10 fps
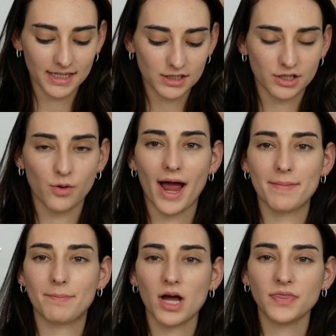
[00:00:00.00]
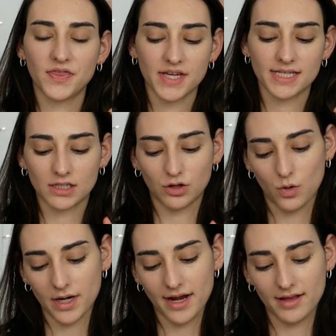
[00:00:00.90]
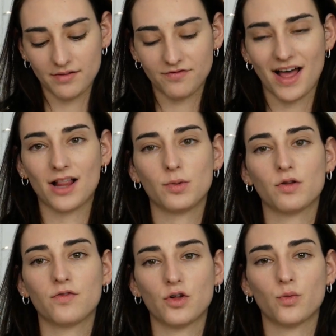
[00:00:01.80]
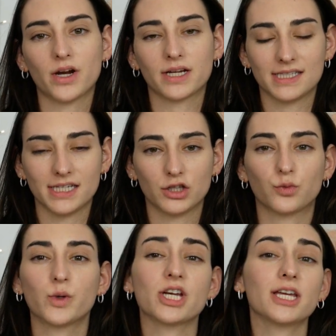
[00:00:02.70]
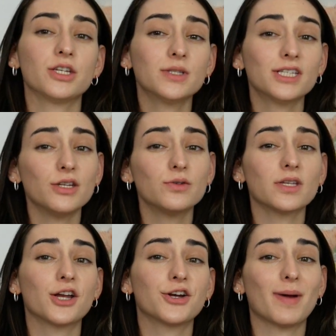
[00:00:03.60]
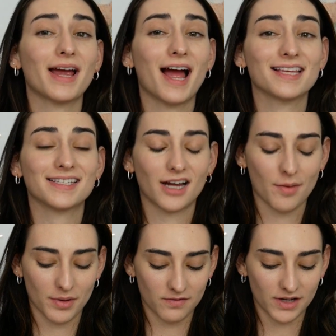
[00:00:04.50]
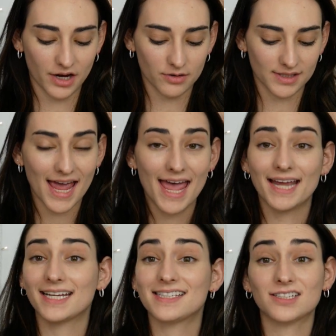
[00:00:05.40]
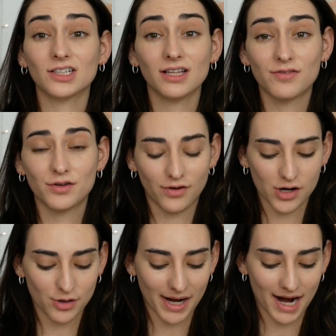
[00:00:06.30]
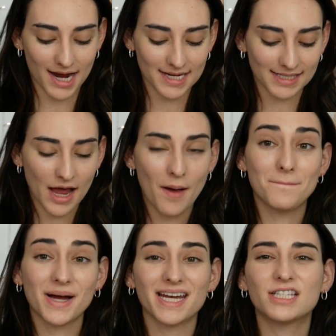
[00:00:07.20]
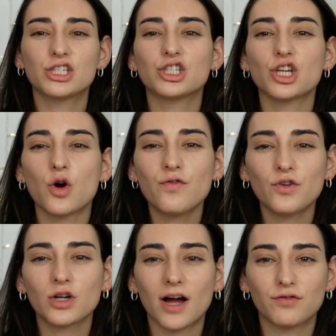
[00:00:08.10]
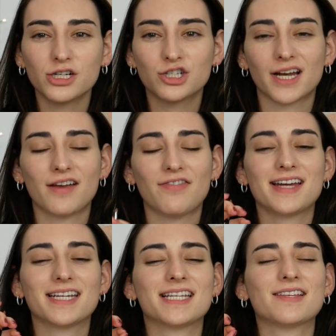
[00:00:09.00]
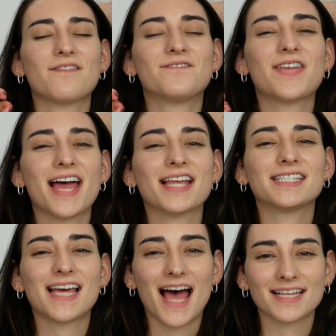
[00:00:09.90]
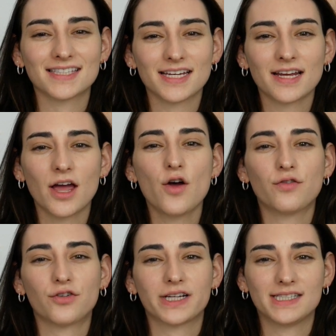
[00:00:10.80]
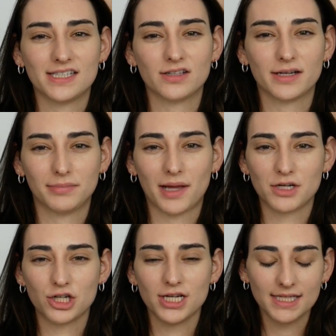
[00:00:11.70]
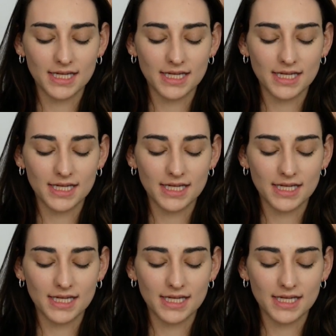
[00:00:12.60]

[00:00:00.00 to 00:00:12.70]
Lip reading: So I bought this L'Oreal Infallible Full Wear Concealer, which I used to use under my eyes in a couple of videos, and I still love it for under my eyes, but it's so full coverage that I find it is fantastic for concealing blemishes.